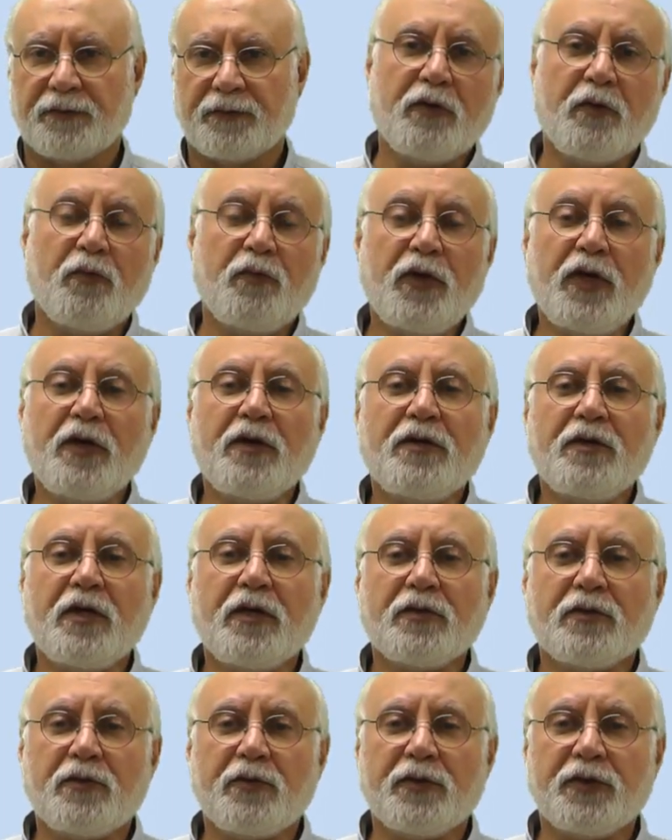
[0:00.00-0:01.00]
We are
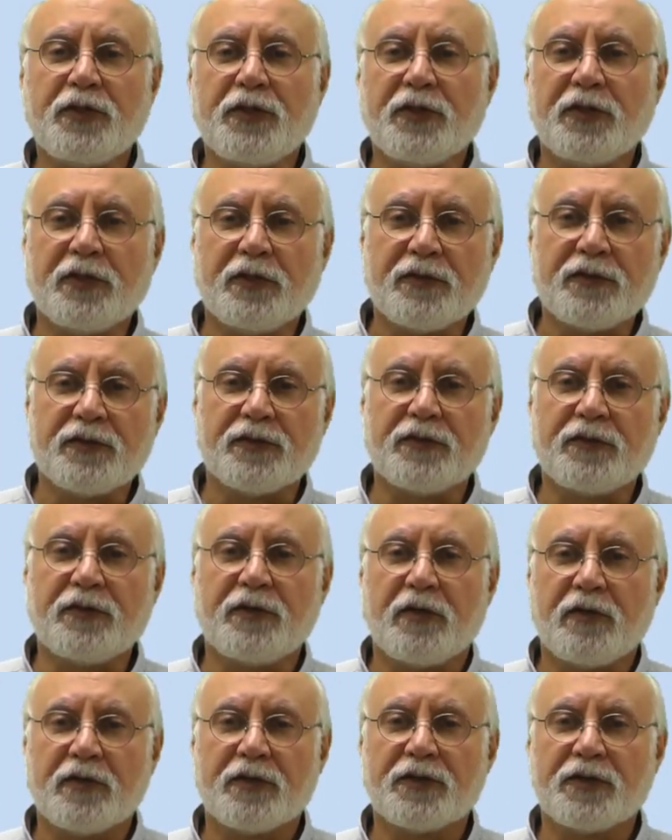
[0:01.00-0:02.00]
not going to concern
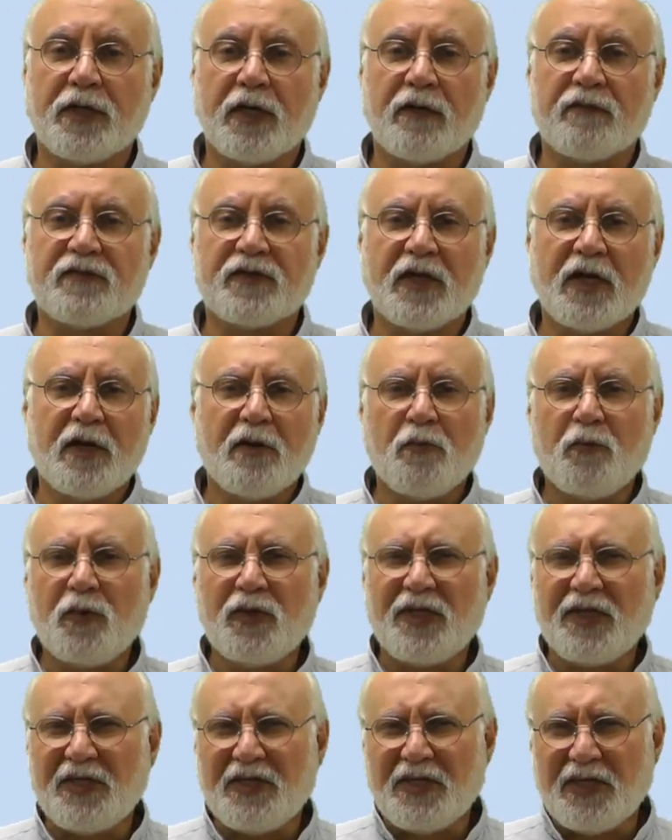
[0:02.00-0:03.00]
ourselves
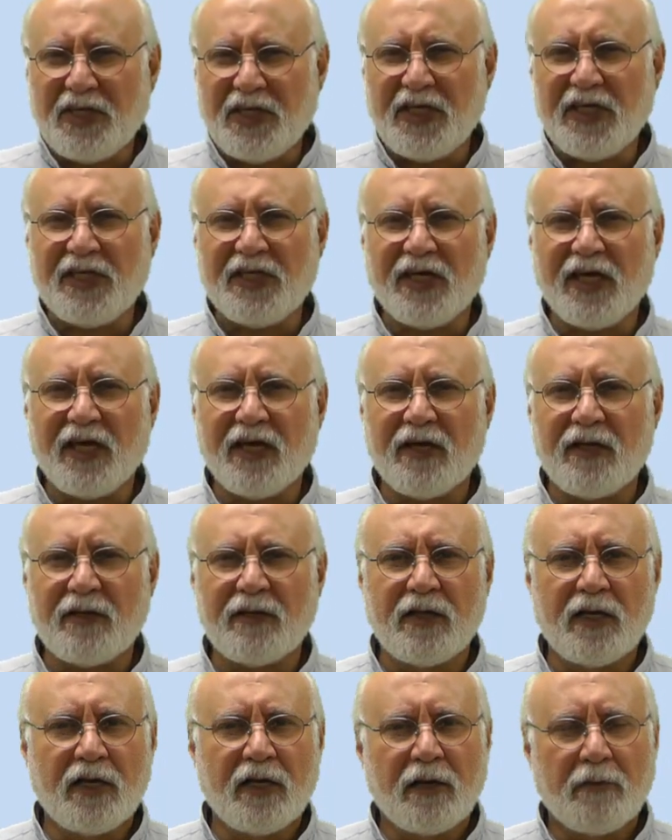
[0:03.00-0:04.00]
with the detailed
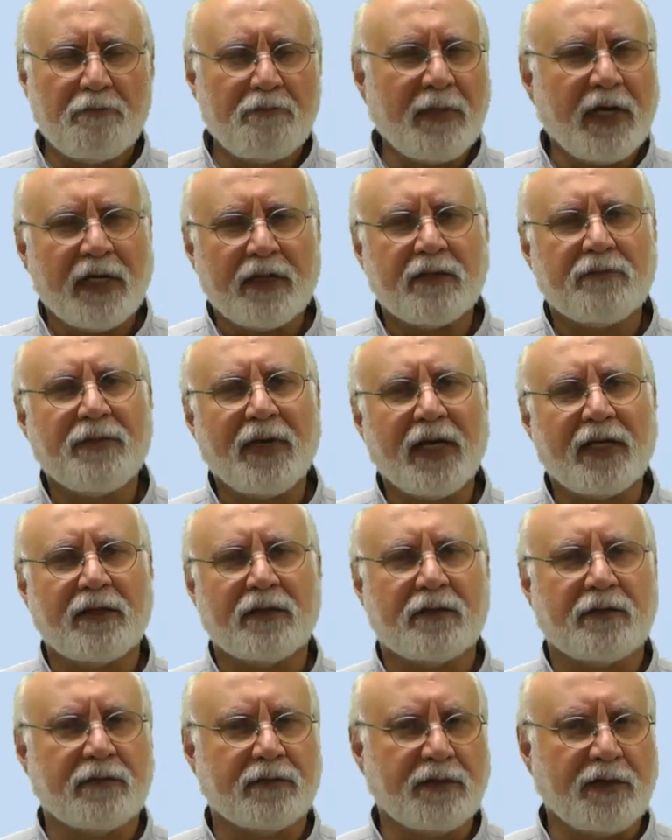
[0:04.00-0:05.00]

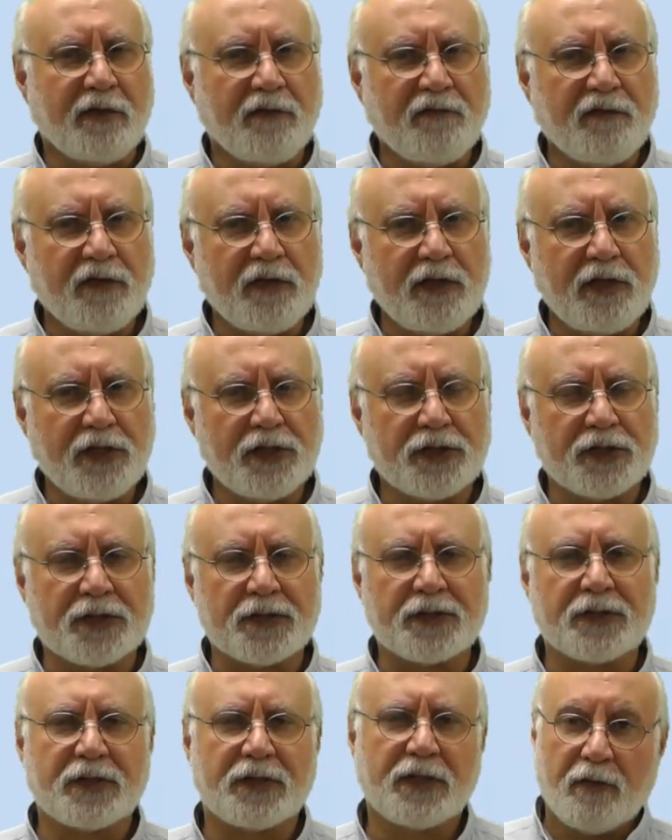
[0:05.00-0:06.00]
mathematical
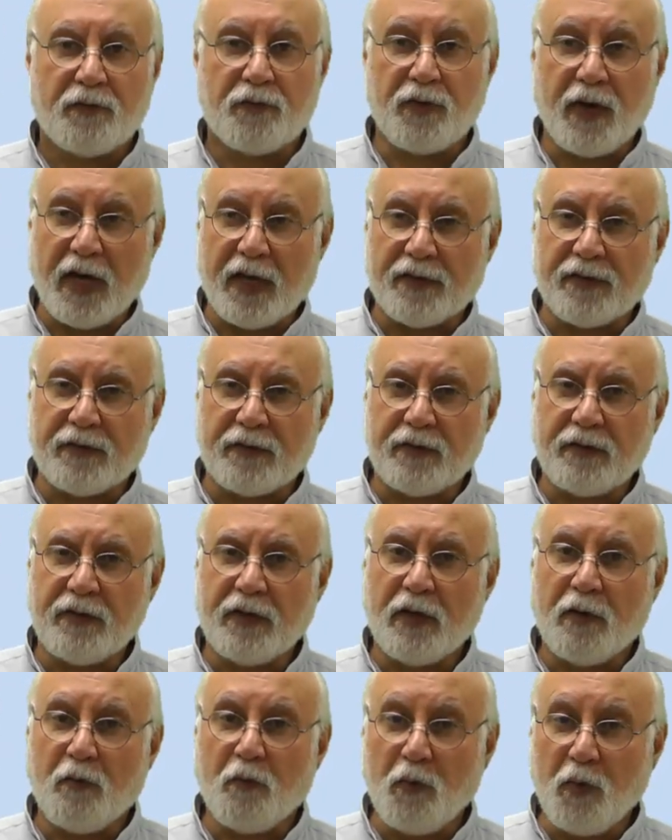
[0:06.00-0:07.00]
definitions. Rather,
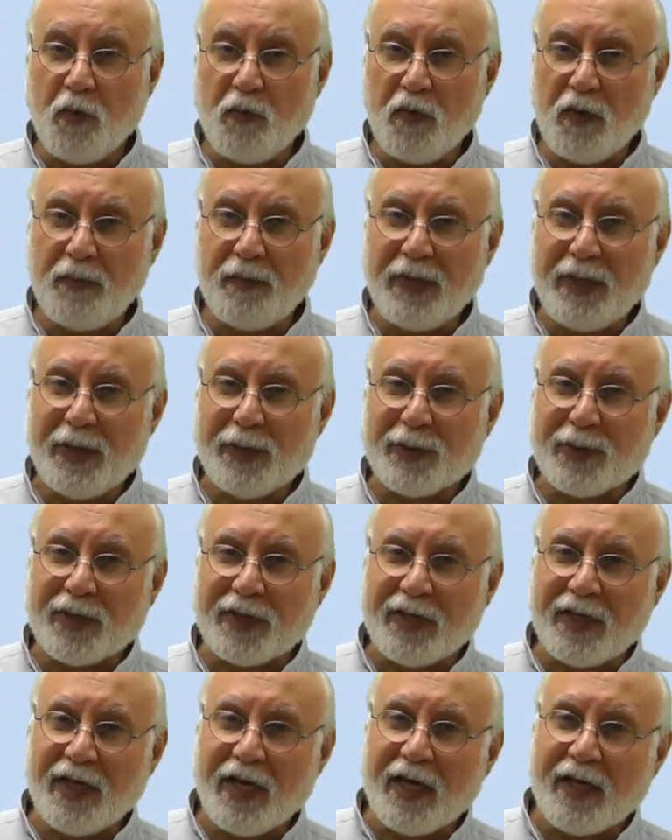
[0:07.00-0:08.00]
we will be
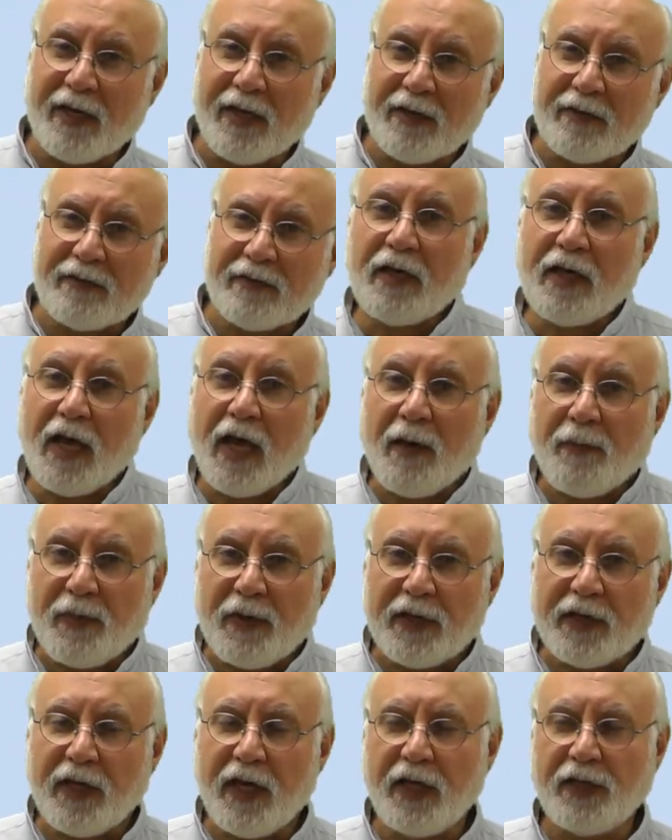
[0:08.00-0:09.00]
looking at
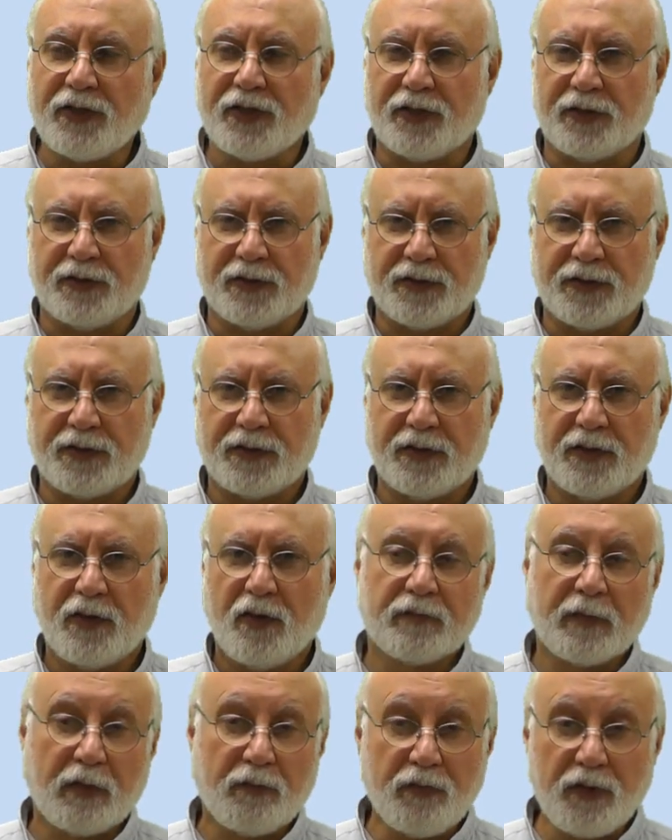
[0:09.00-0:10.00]
applications.
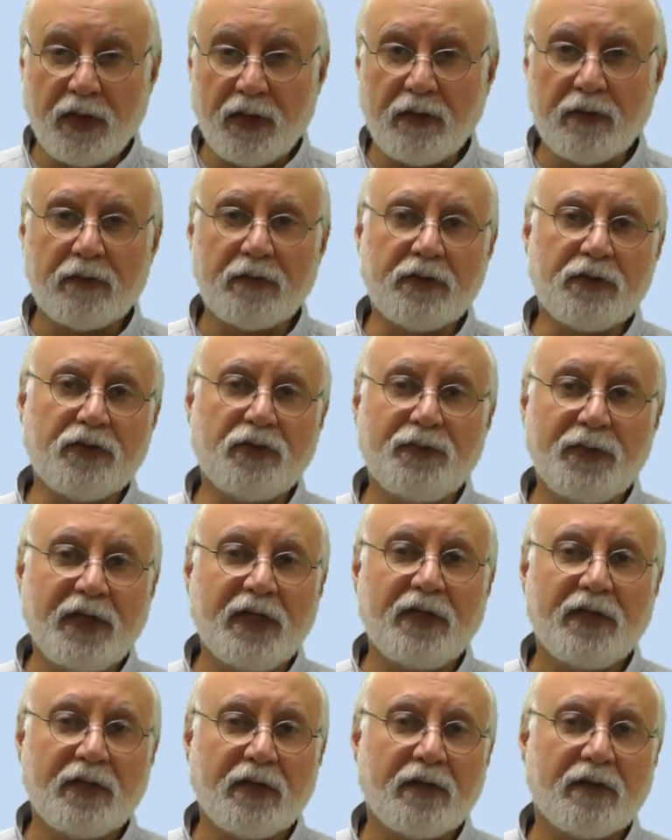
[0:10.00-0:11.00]
We are going to be
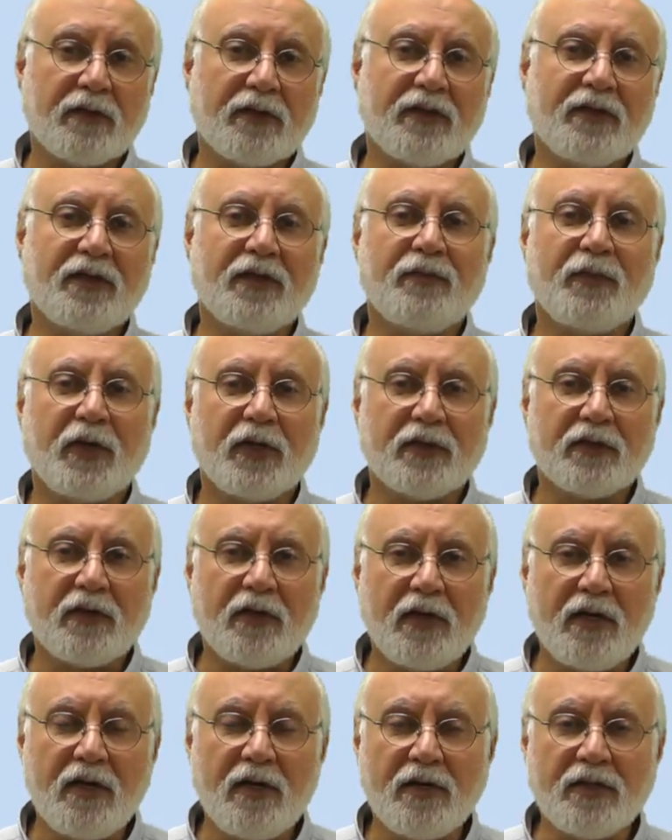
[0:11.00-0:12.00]
talking about
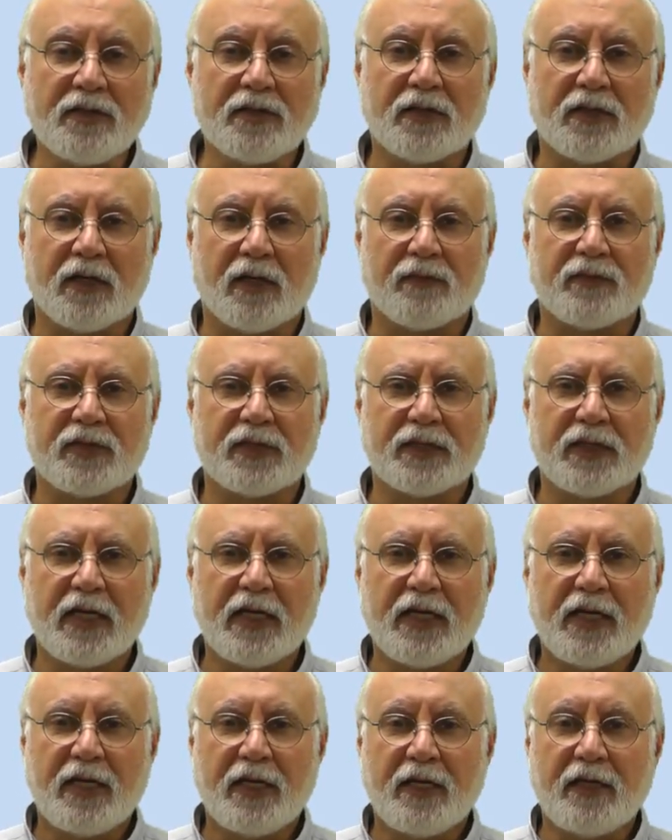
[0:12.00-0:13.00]
concepts,
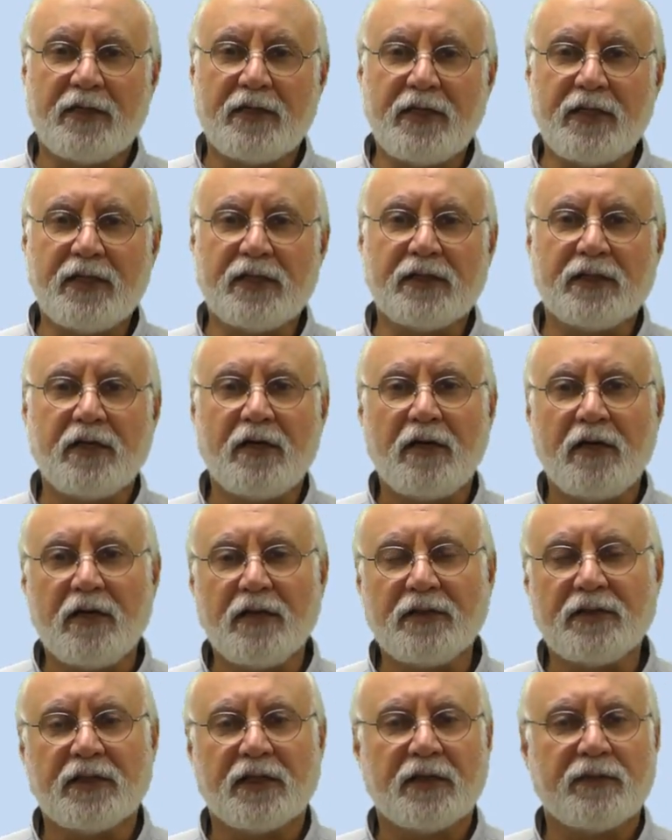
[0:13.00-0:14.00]
and these
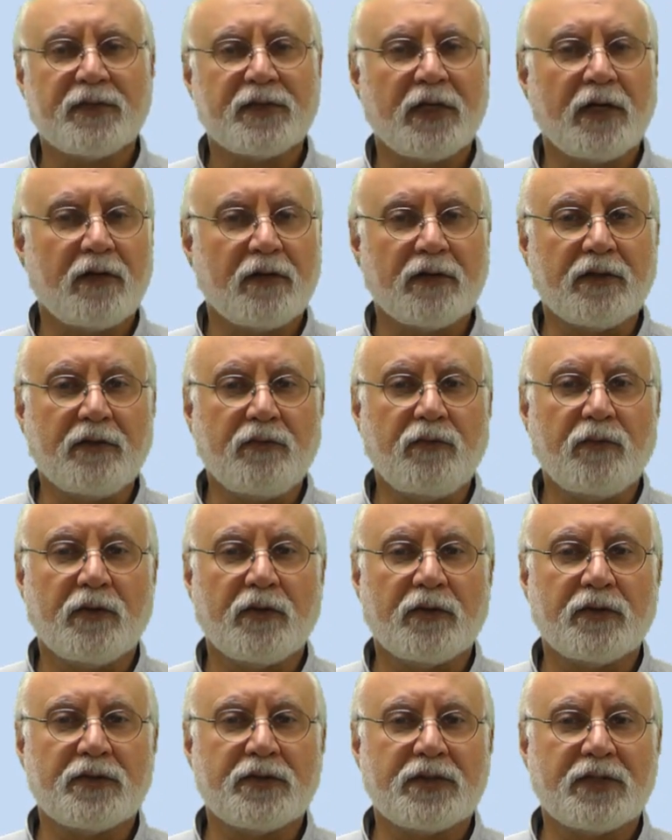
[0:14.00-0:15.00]
concepts are the
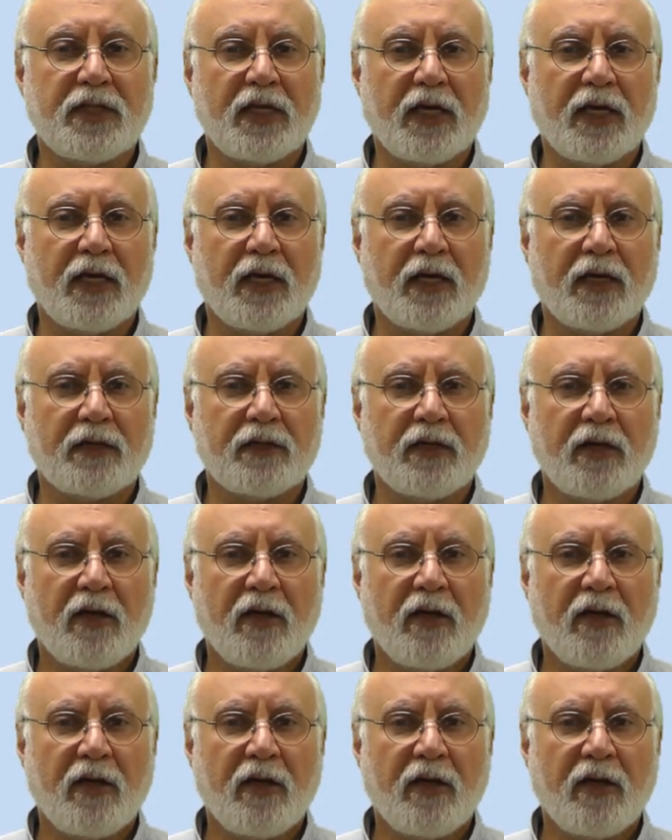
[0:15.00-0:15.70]
ones that